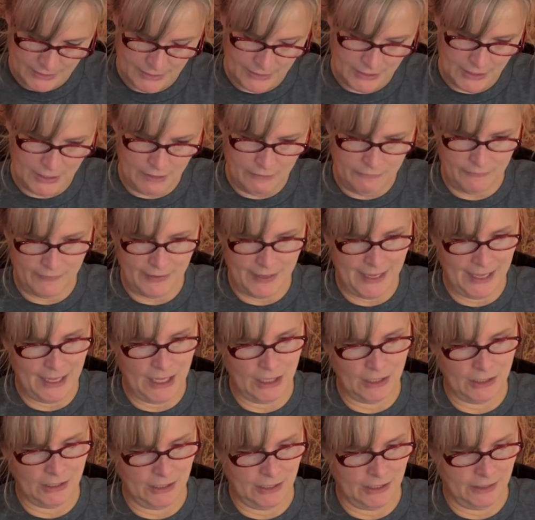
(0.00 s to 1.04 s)
Love,
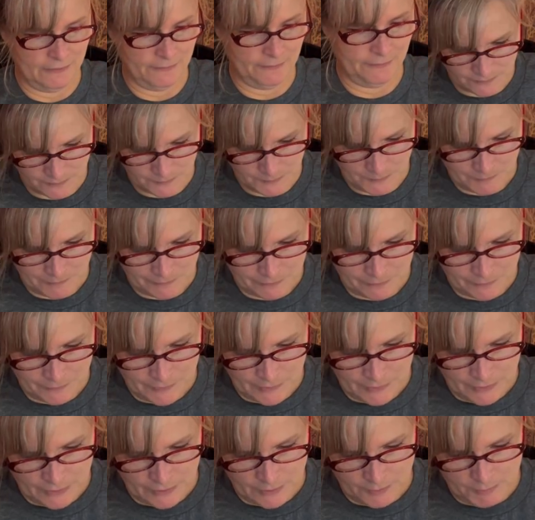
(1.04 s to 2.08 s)
Ella.
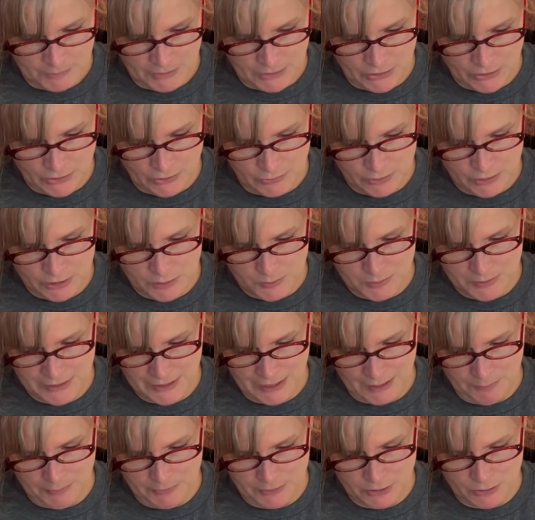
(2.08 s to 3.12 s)
Merry Christmas,
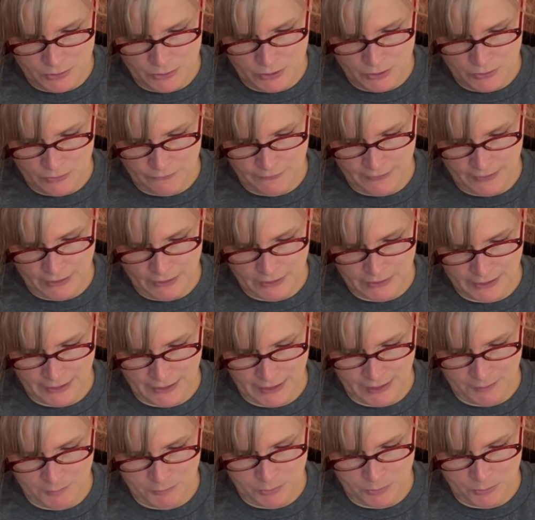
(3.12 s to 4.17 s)
Happy New Year, Val
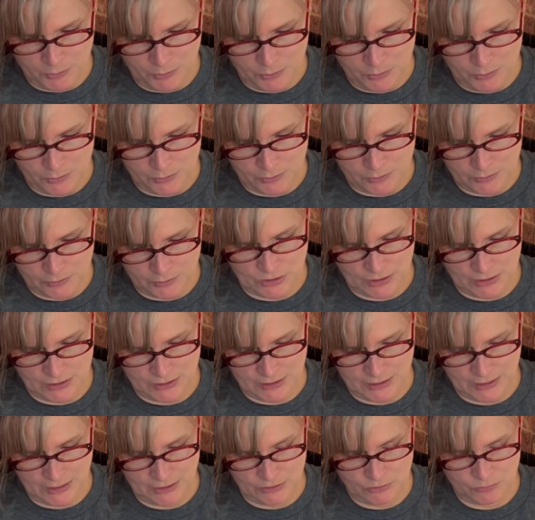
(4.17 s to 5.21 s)
Campbell. Jess
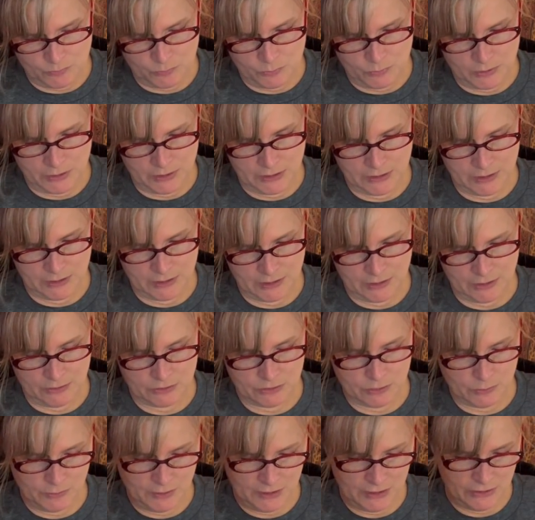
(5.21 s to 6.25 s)
has one in there.
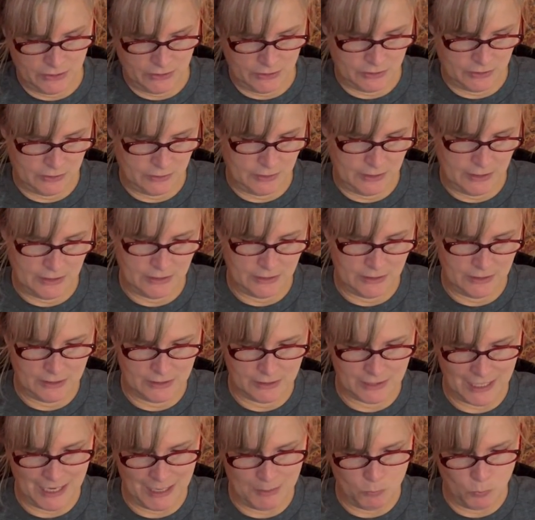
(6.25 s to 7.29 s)
So this is this this
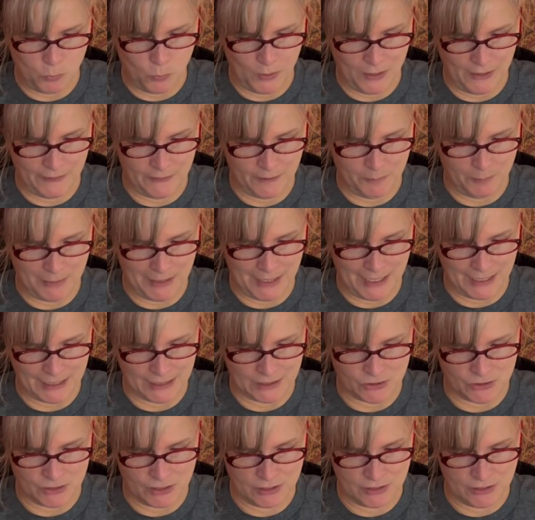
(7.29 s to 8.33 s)
came with the
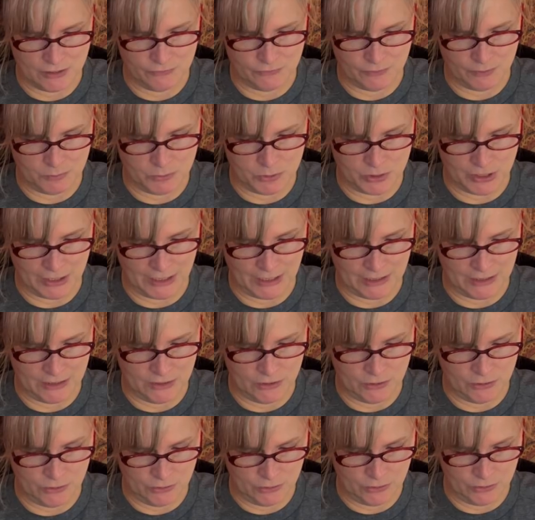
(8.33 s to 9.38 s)
package. This is from Shannon
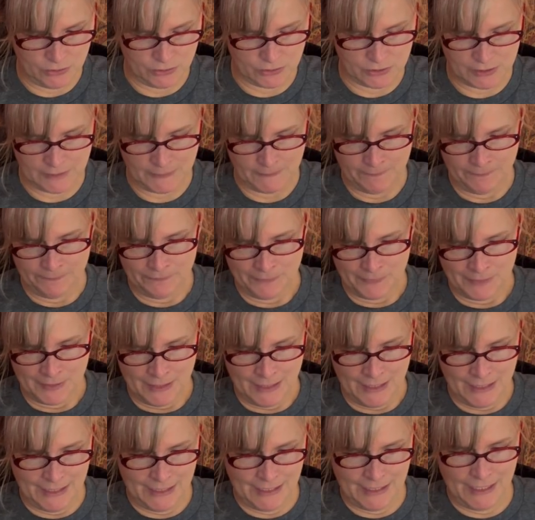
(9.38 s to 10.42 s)
Hooks
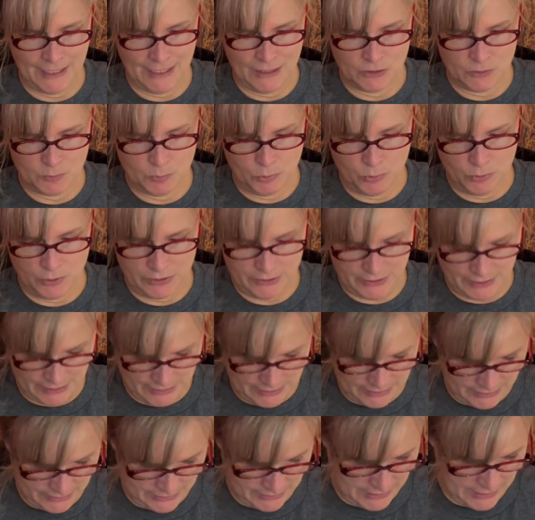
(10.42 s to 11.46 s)
in Kingsport,
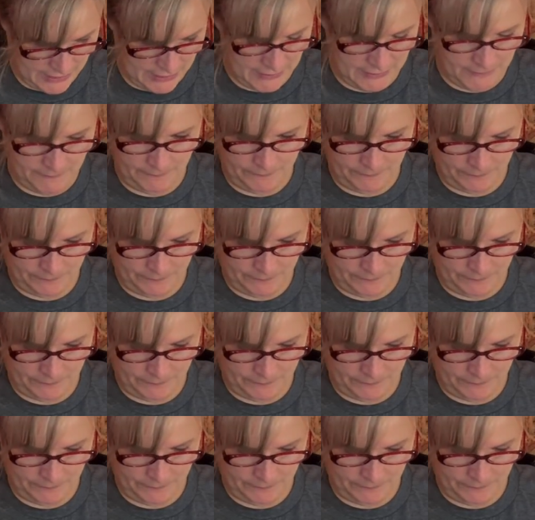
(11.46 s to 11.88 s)
Tennessee.